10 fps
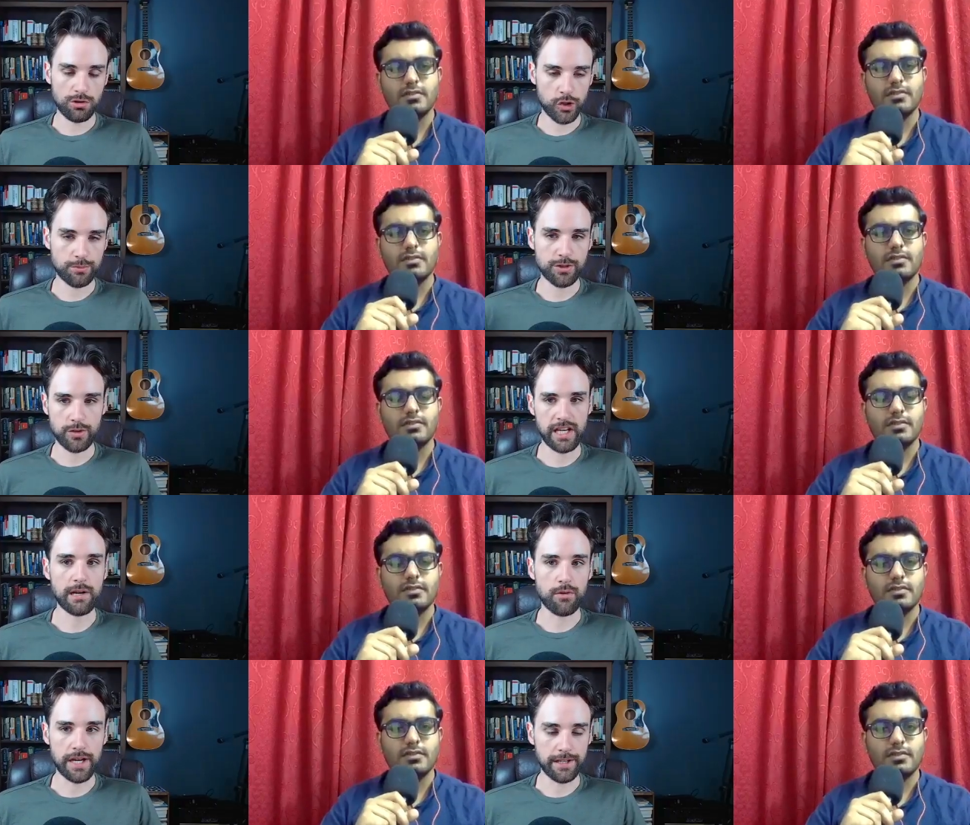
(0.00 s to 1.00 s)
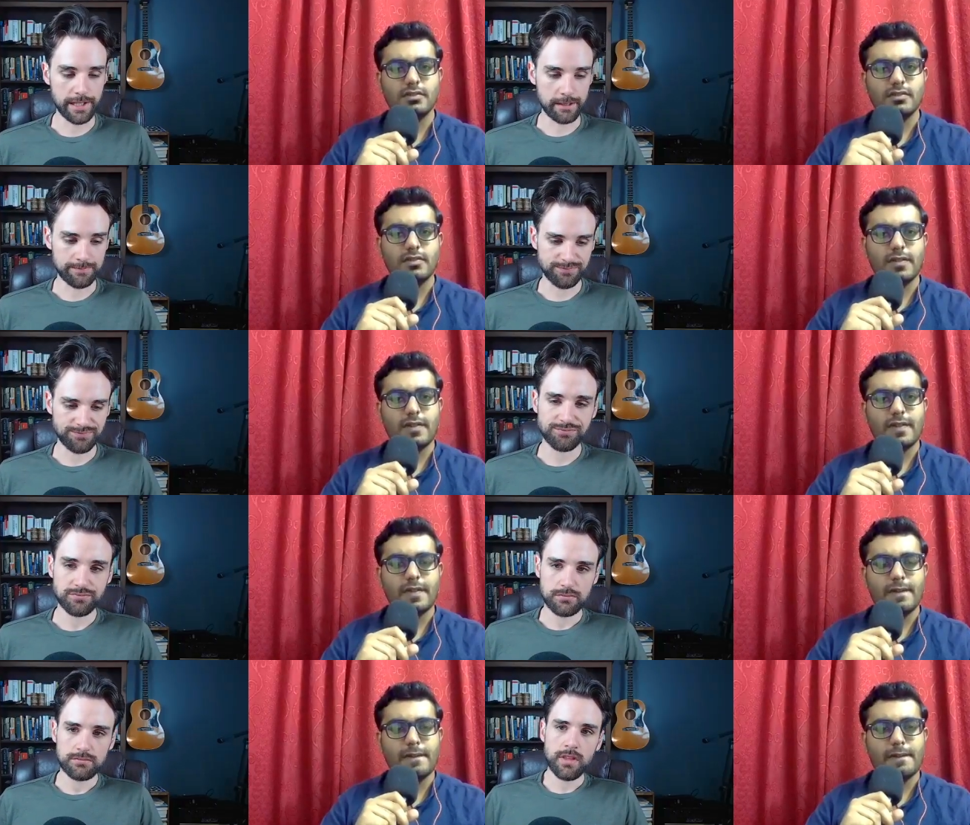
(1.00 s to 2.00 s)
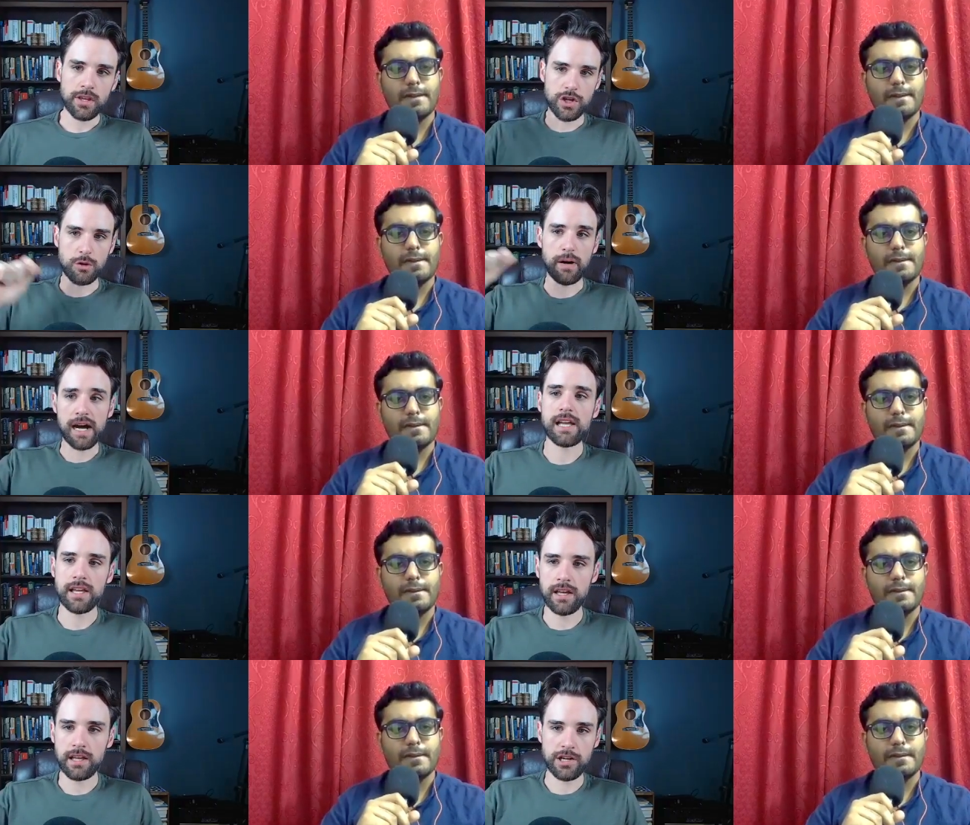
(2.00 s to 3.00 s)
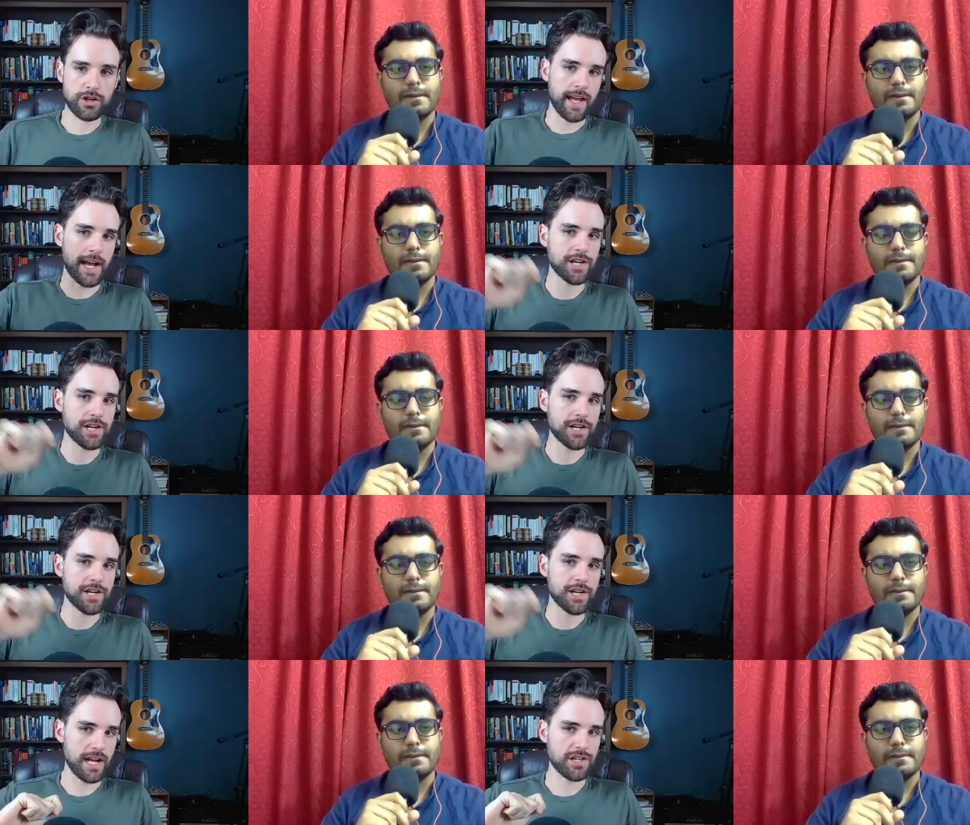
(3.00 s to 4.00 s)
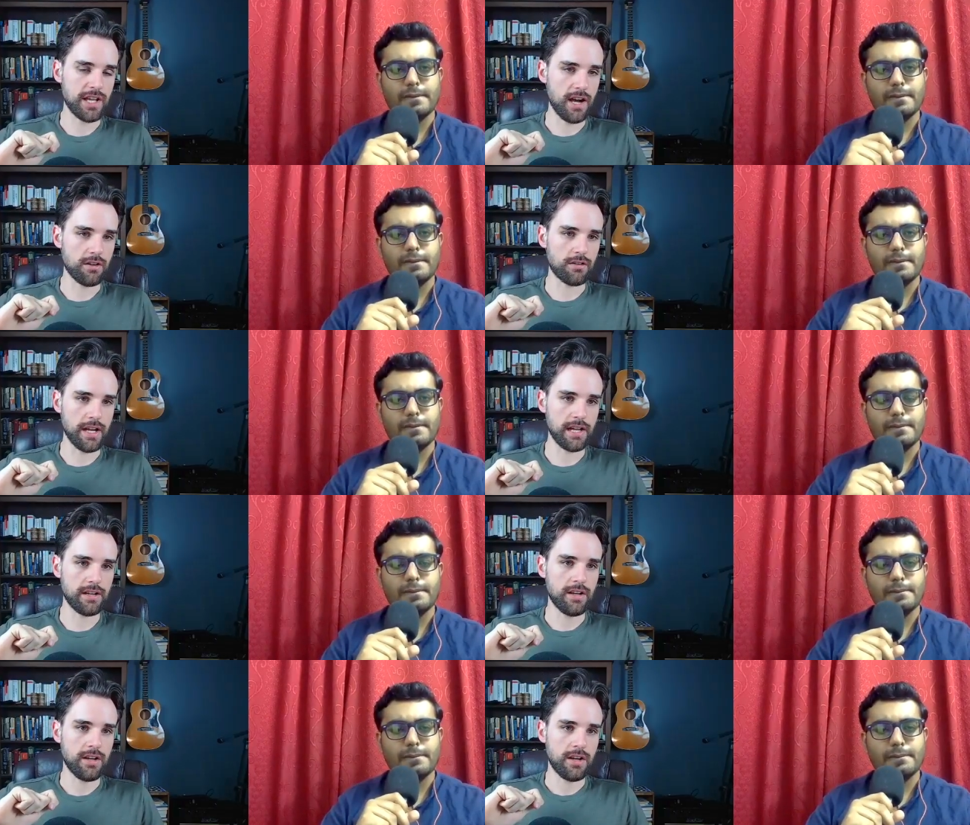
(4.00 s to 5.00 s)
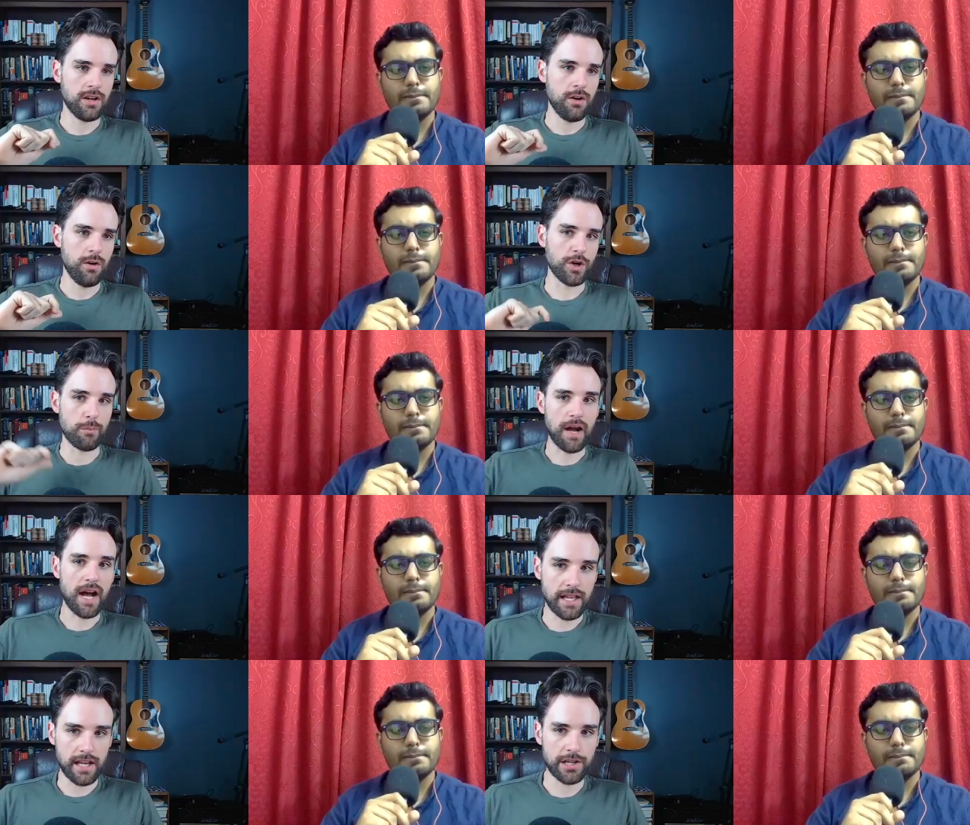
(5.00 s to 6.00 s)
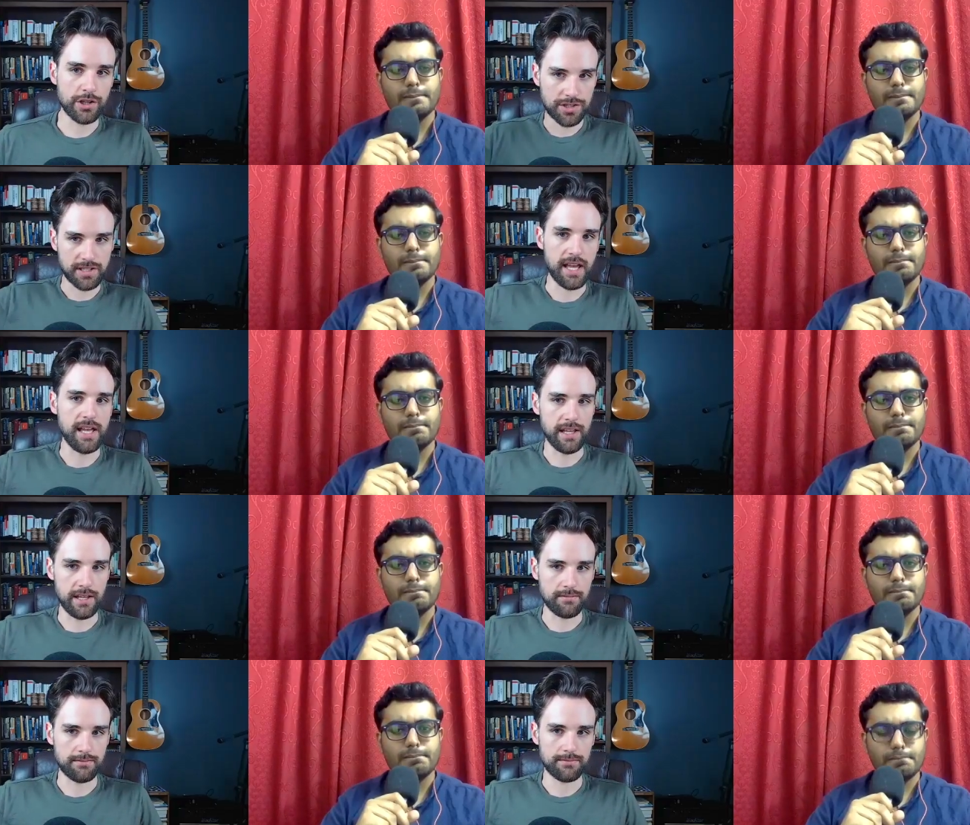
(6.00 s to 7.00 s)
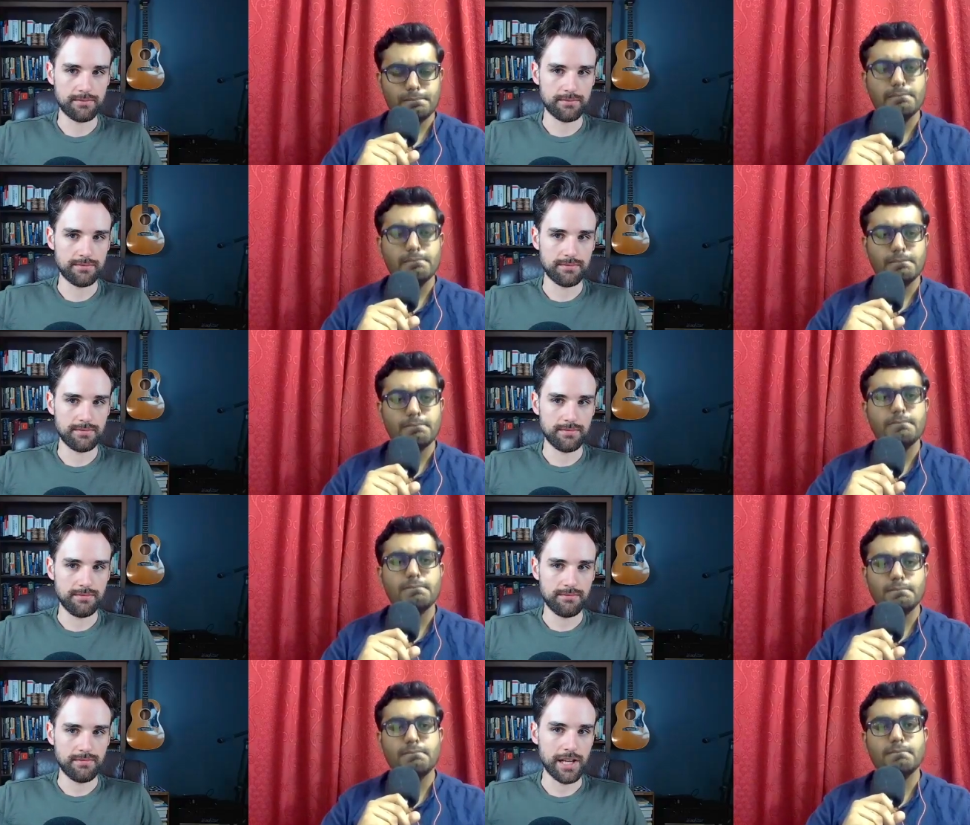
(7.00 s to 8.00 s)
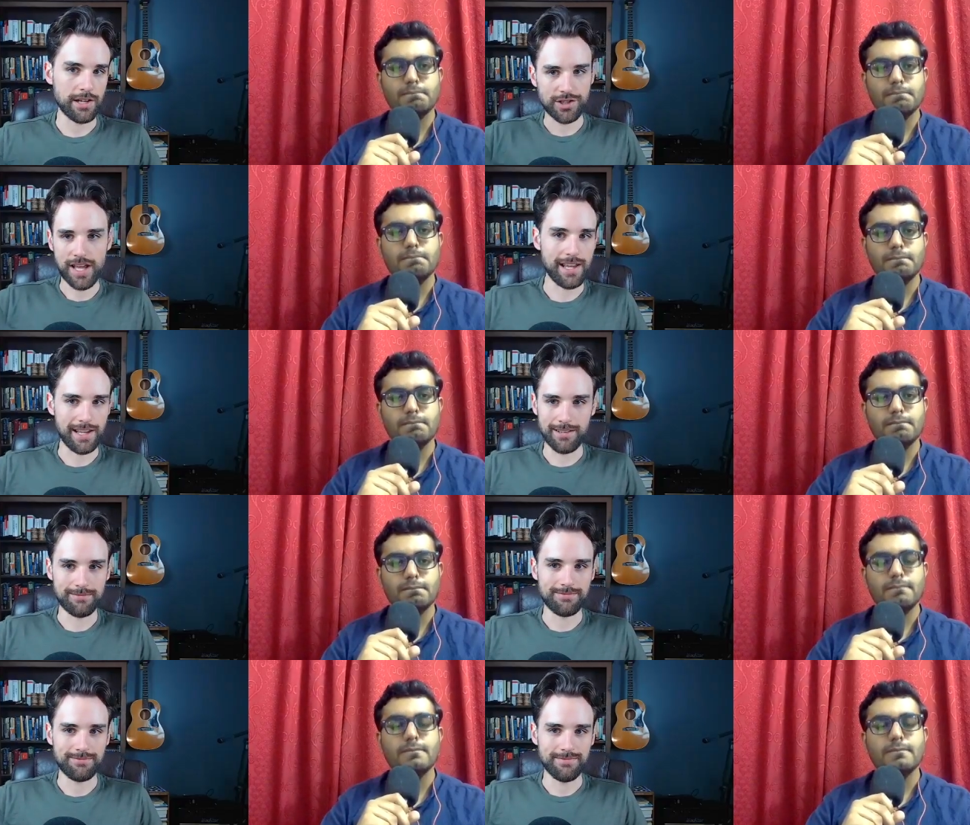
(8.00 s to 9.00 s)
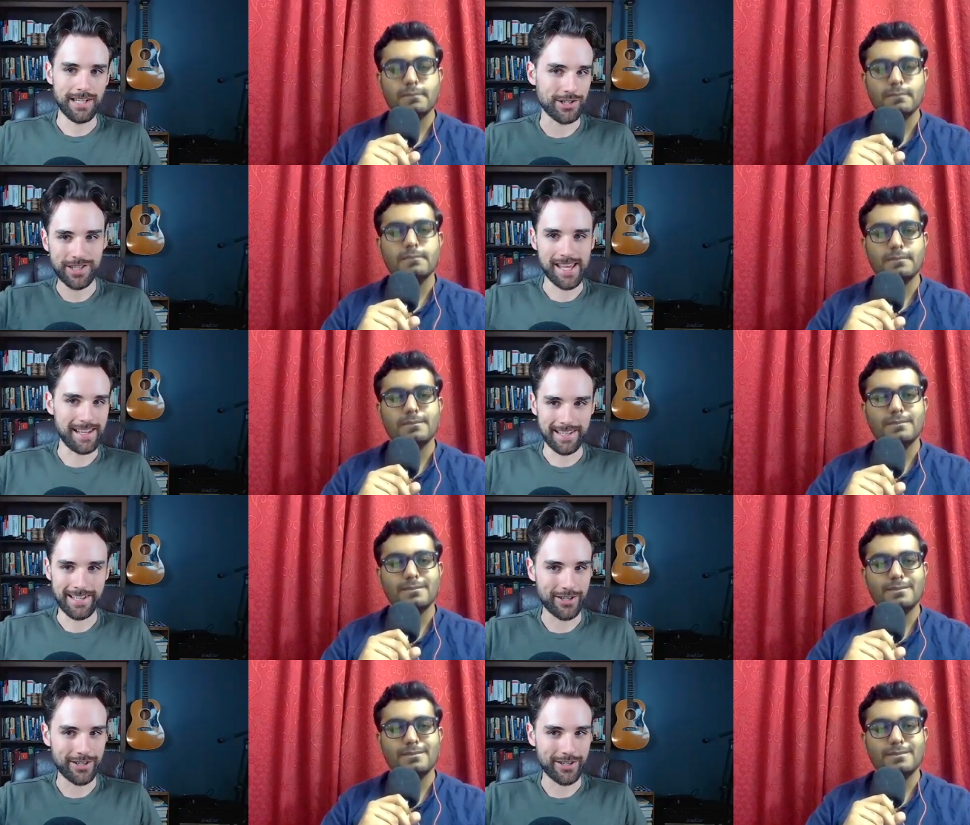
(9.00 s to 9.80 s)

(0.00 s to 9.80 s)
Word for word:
Speaker 1: crypto game, right? Like you're buying in and you're cashing or you're cashing out, right? Or you're buying in and you're staying in, mm-hmm. and you're staying in, and you're staying in, and you're